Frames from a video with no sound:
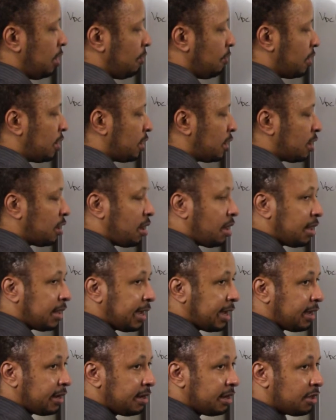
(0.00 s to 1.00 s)
We're going to call
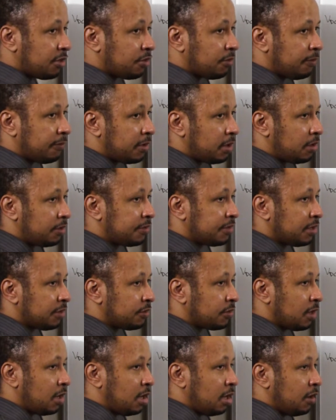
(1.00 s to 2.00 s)
that initial
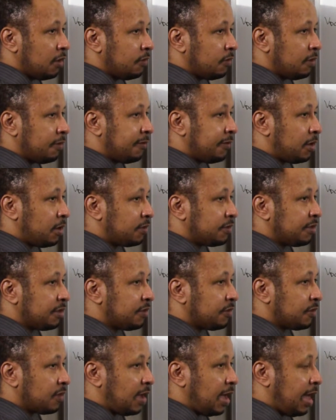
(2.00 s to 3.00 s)
voltage the
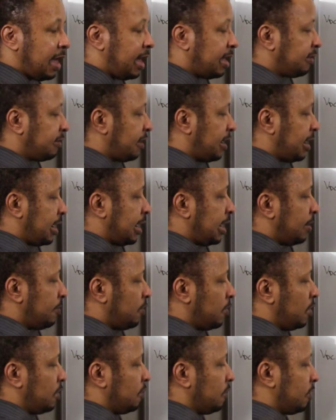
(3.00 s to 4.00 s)
voltage at
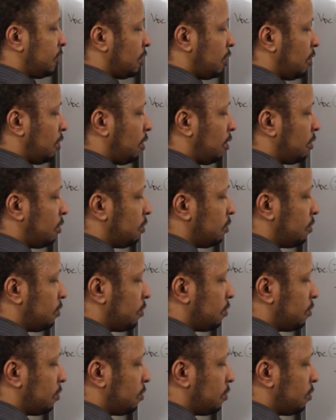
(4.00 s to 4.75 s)
time 0.